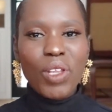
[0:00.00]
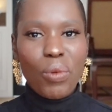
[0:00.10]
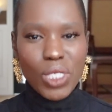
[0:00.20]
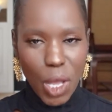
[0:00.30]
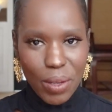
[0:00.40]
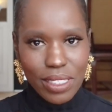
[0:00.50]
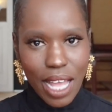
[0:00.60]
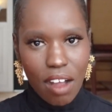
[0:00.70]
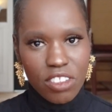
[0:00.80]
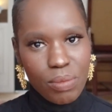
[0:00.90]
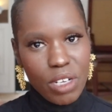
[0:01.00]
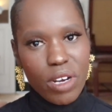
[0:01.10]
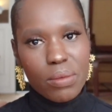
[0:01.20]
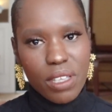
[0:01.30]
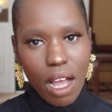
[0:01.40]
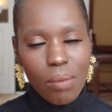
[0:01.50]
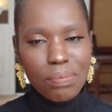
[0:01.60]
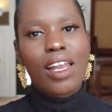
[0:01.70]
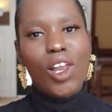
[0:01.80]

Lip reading: was going to have to be ripped up.